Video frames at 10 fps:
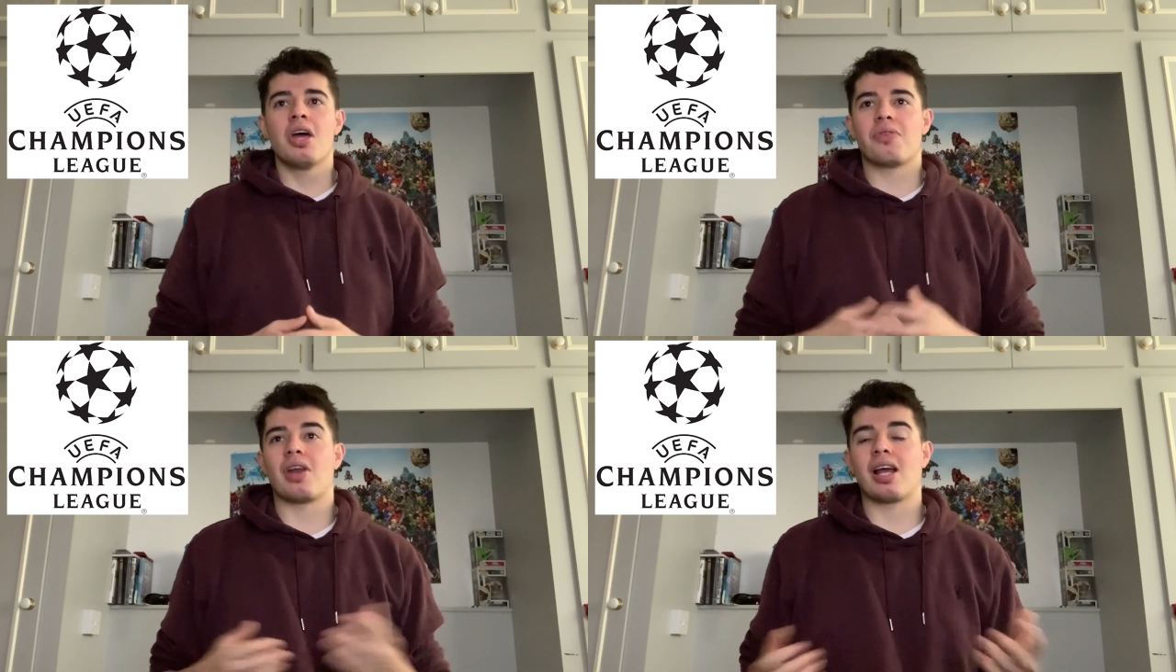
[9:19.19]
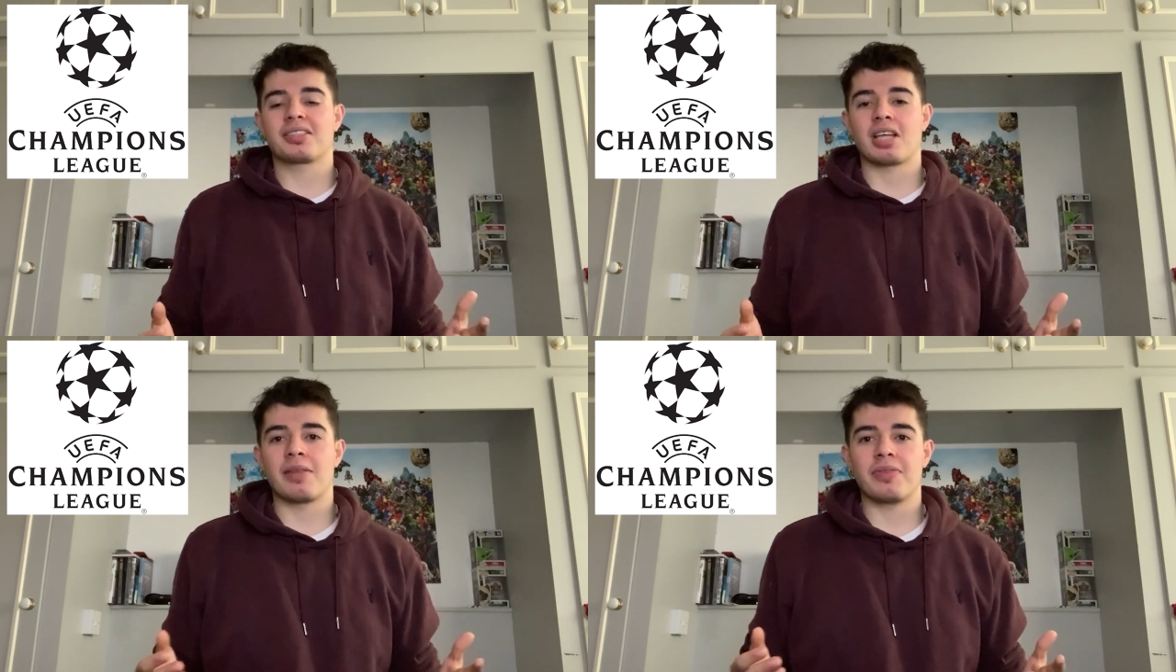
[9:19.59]
The last
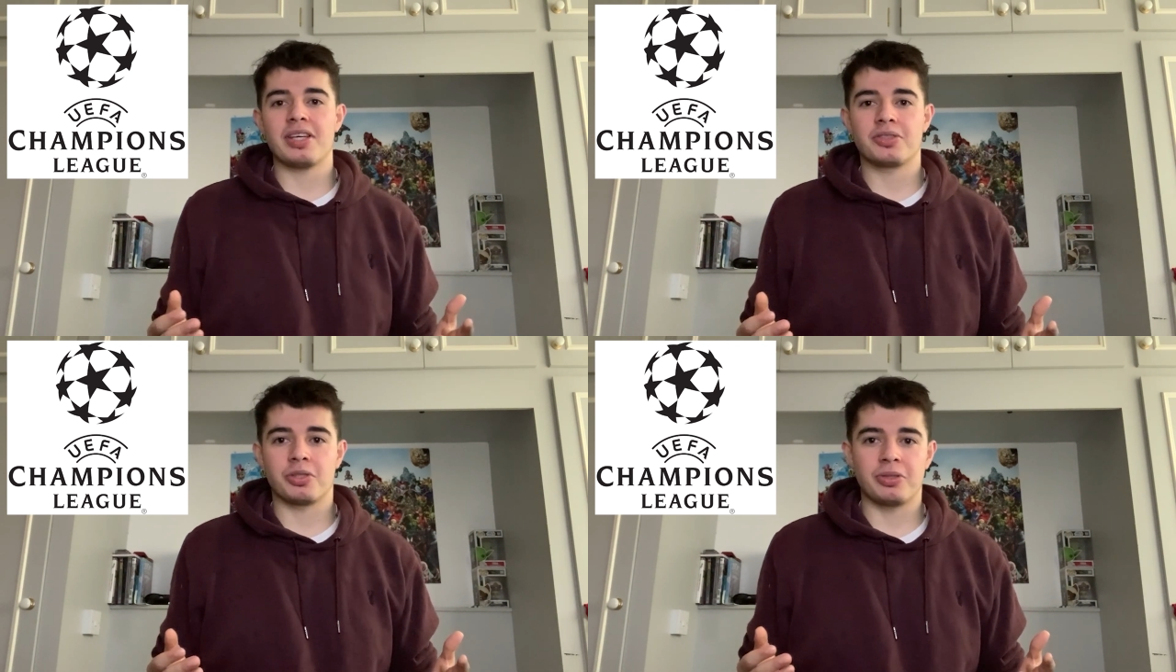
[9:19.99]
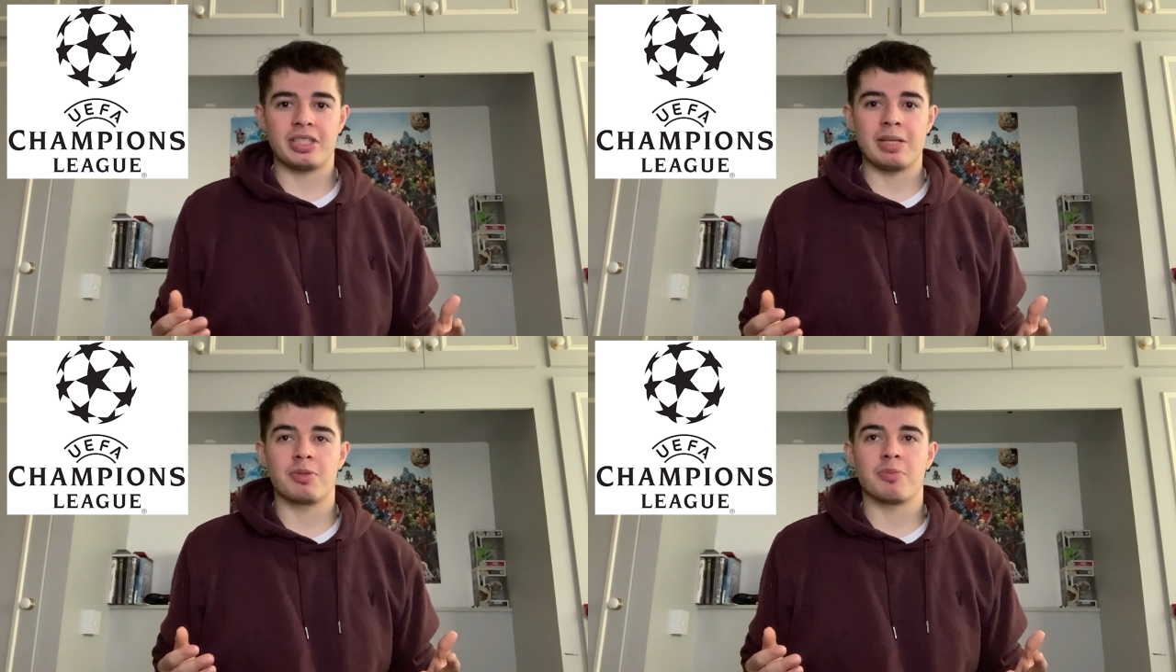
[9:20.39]
time these two
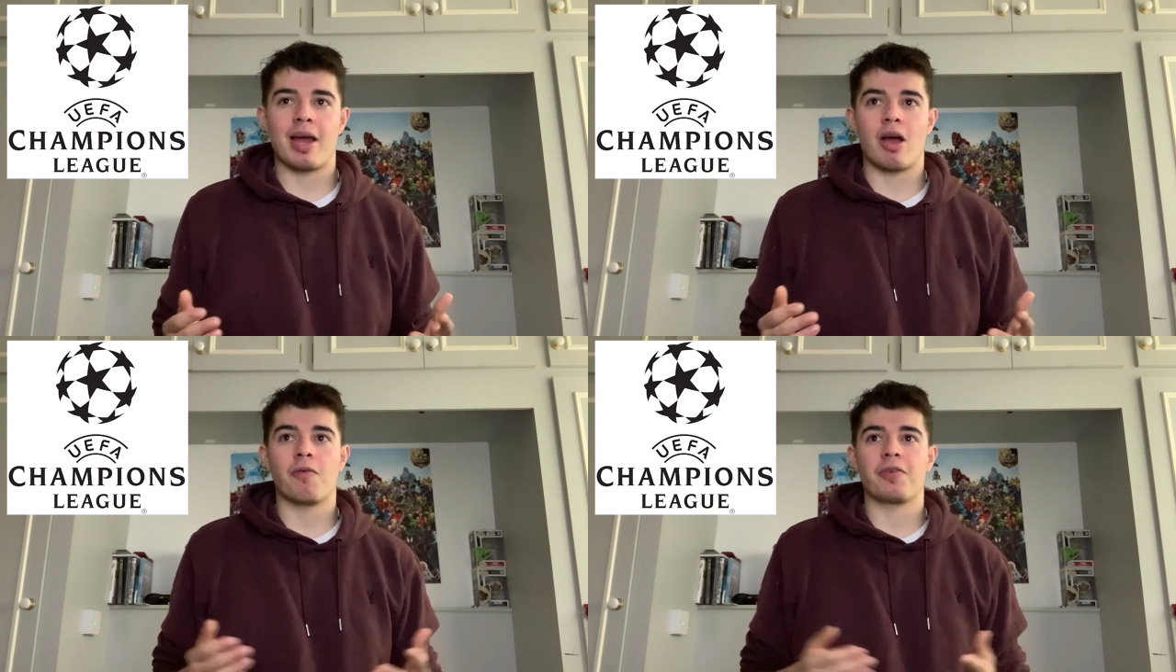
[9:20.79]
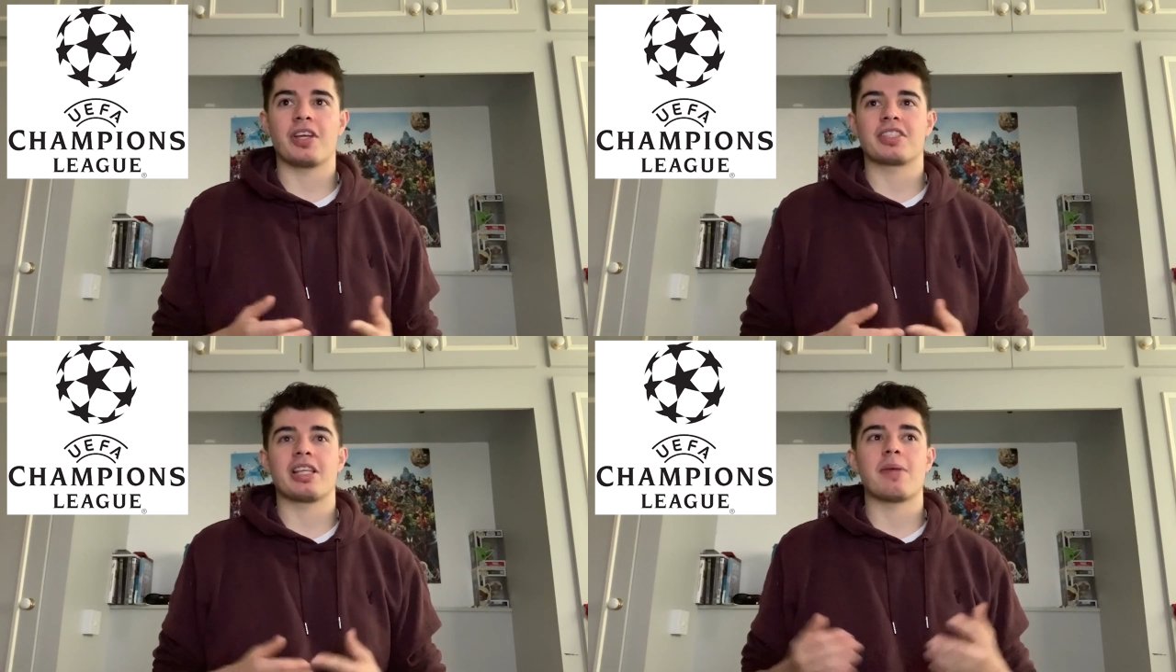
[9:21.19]
teams met, obviously,